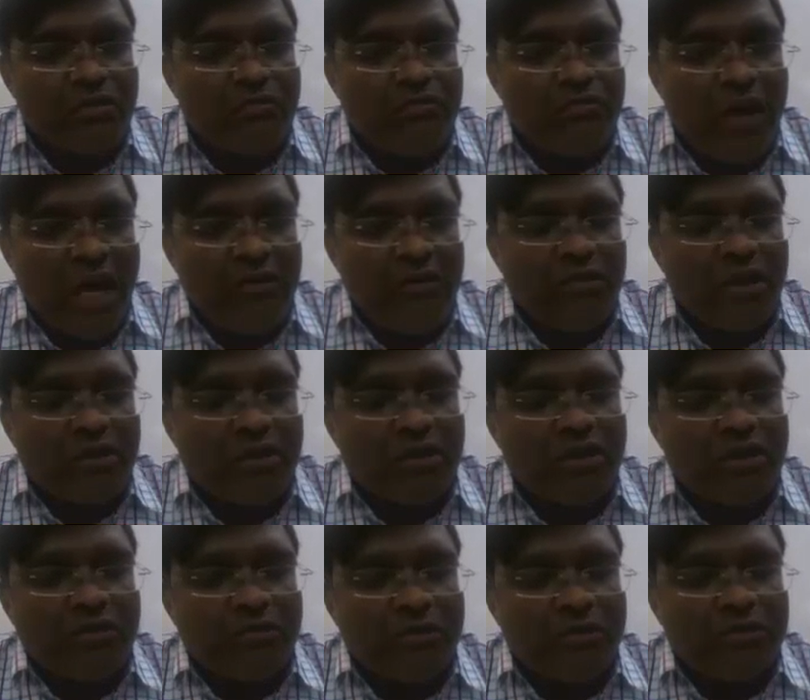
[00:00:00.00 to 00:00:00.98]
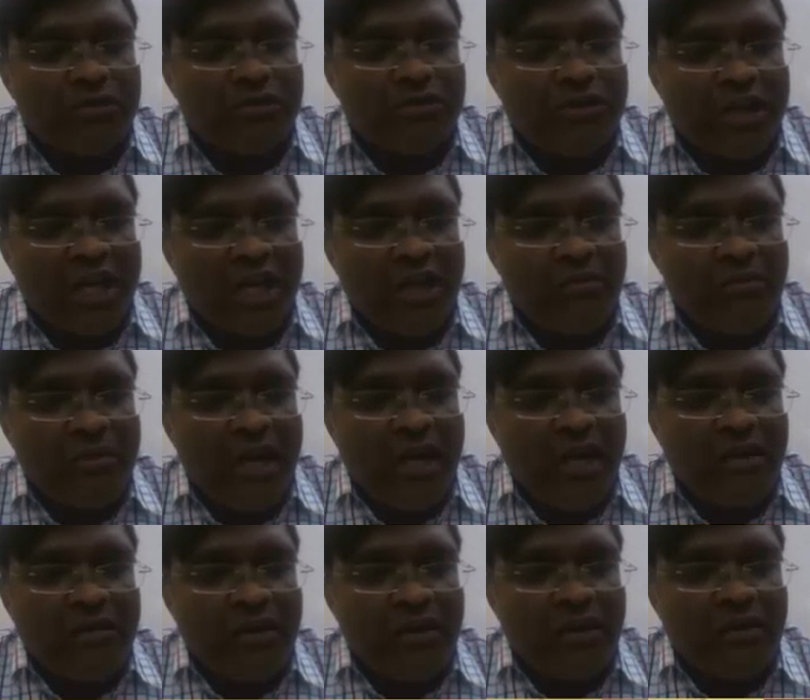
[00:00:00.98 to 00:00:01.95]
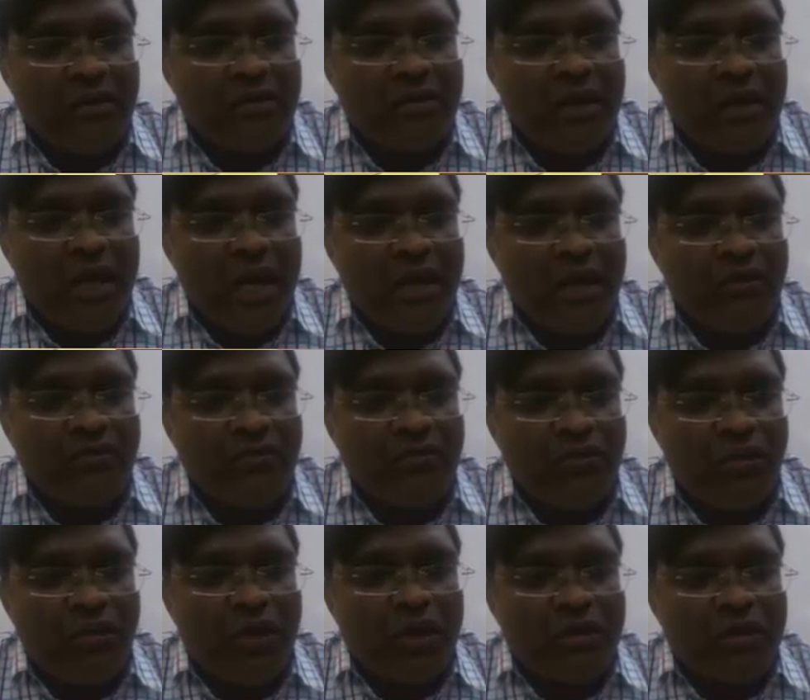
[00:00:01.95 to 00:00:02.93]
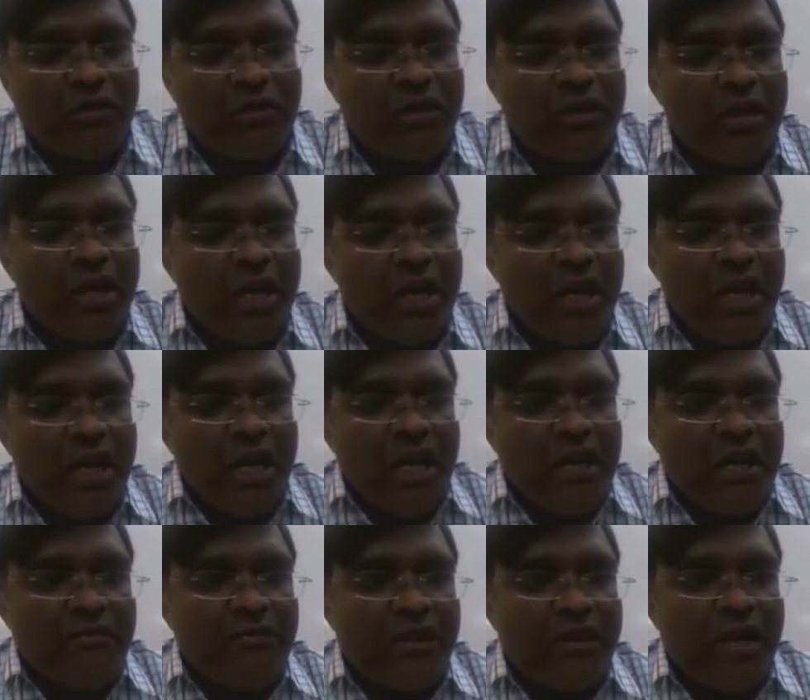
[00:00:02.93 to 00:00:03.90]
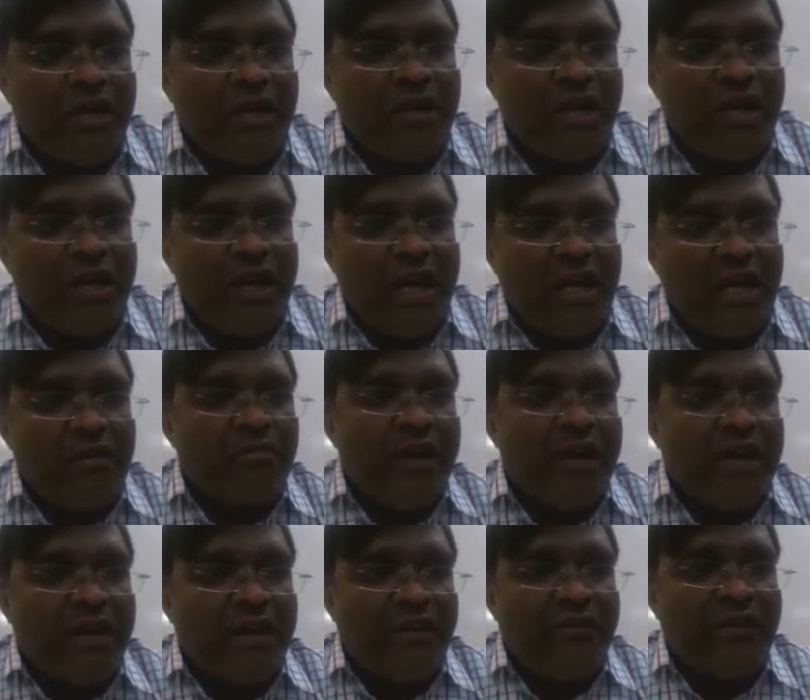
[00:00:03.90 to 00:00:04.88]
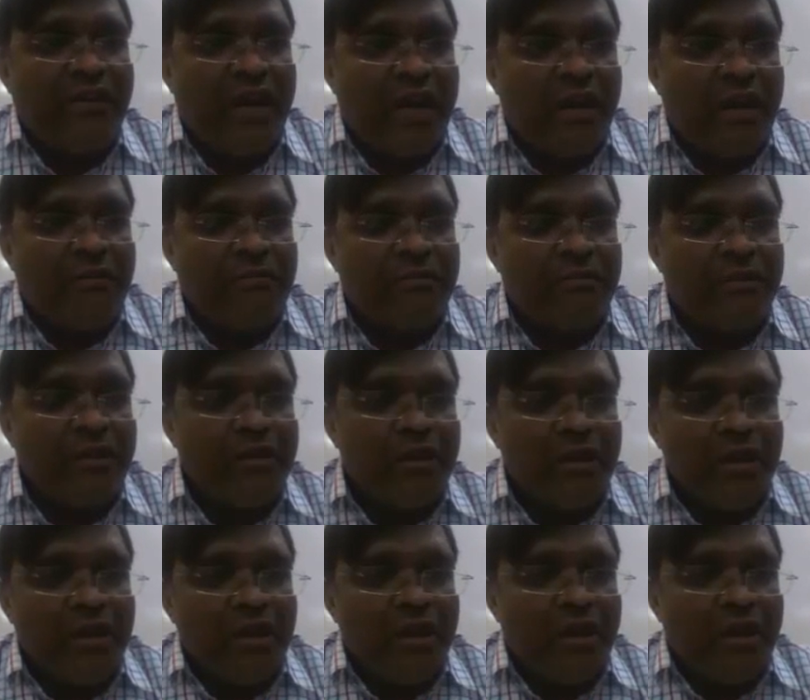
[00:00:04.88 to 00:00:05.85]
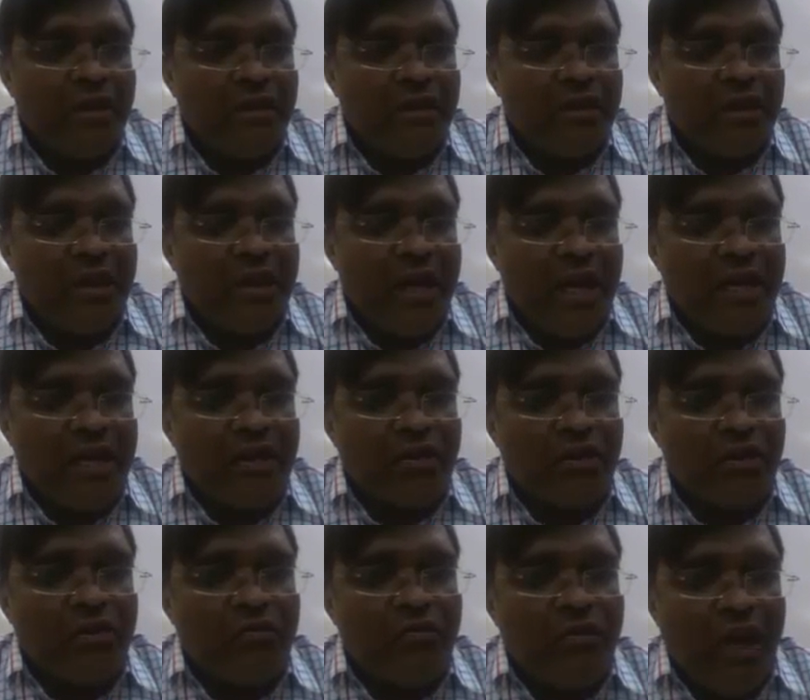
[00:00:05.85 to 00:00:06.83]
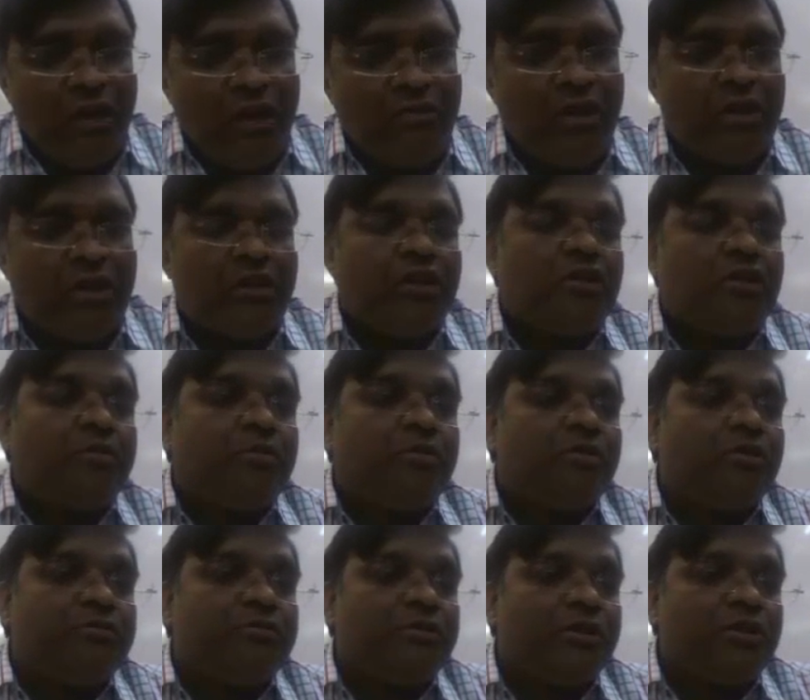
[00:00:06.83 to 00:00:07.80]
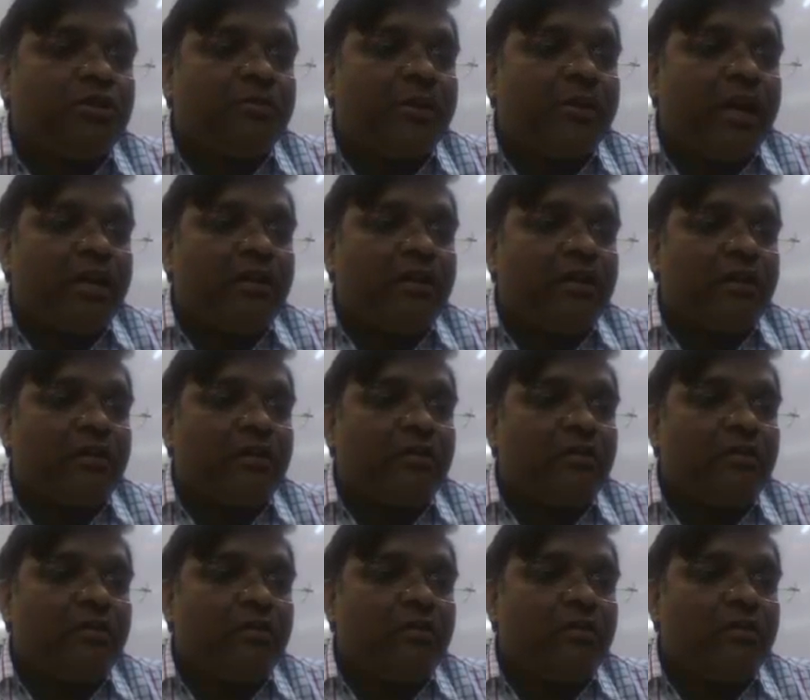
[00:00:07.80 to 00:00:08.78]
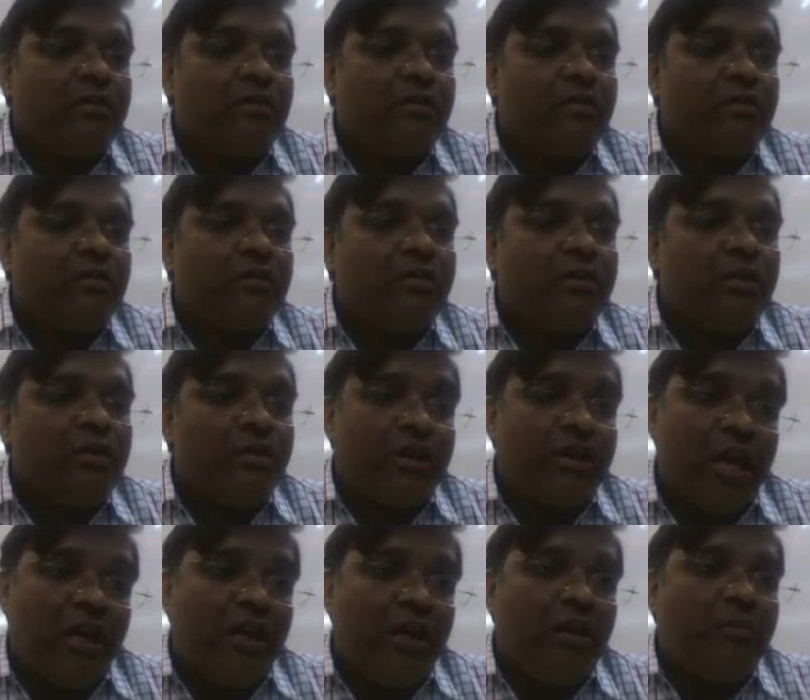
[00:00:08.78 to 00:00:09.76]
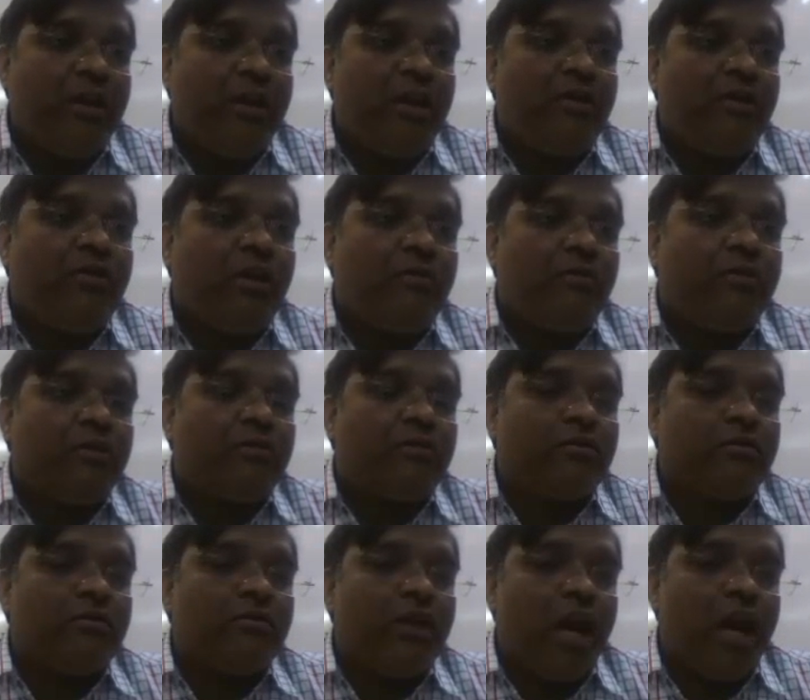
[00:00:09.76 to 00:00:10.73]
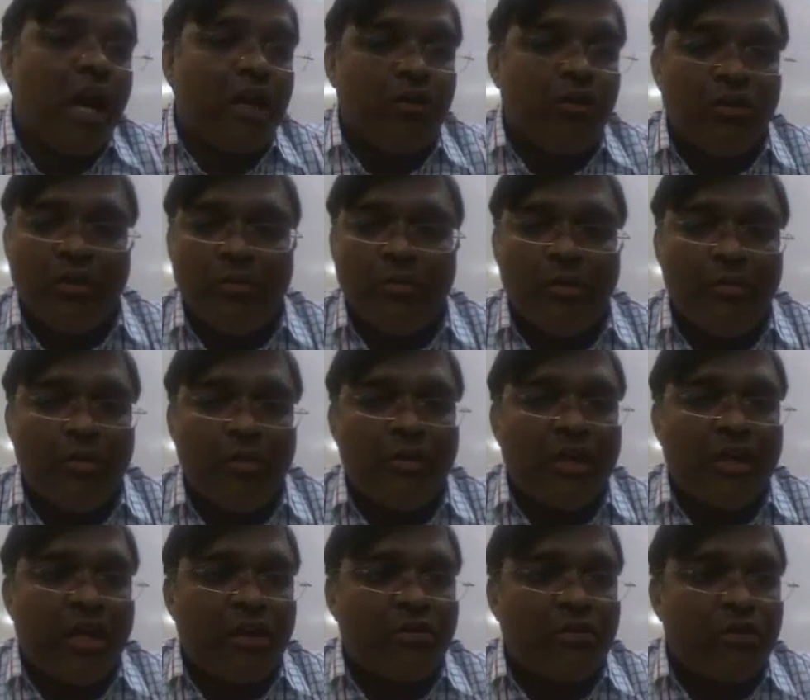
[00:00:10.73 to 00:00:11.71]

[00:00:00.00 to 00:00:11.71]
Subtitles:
to first bright ring, n equal to 1 will correspond to second bright ring, and so on. If you write here n minus half, then n equal to 1 will correspond to first bright ring.